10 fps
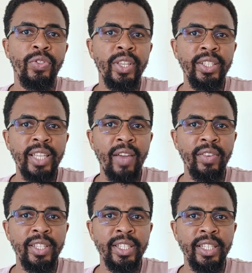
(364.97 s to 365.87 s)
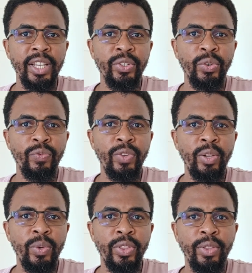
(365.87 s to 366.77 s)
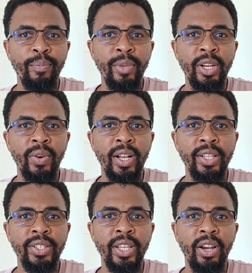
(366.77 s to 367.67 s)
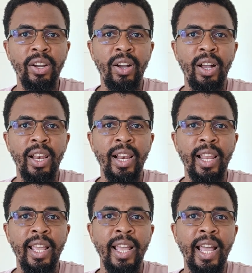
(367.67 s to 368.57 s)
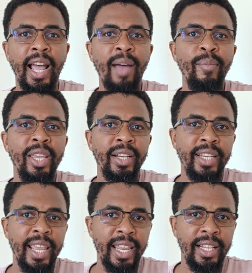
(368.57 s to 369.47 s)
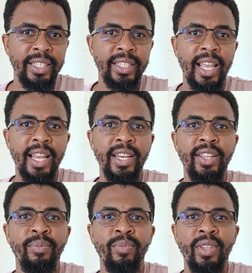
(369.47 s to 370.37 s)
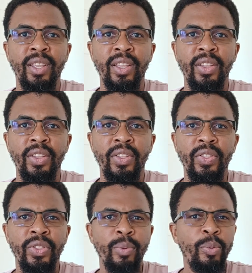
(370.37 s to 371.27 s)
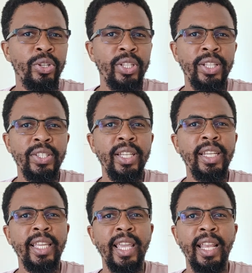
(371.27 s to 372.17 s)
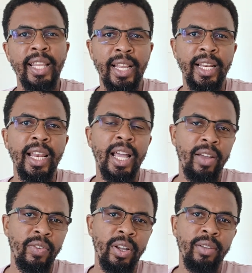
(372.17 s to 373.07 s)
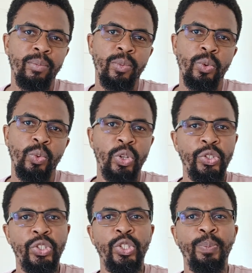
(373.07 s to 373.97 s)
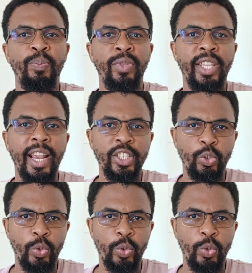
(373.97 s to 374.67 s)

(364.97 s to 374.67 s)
these cavities later fill with minerals, they are called amygdales, and their presence indicates that the lava was gas